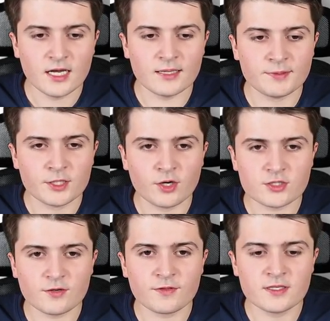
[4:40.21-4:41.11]
and
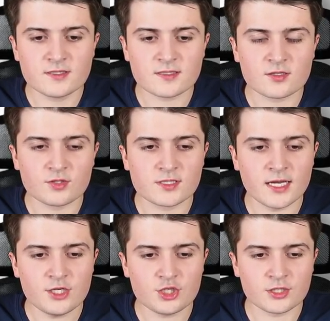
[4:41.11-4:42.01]
because of this
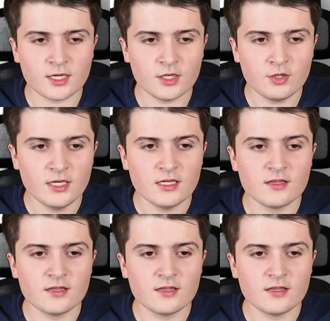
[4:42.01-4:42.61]
association now,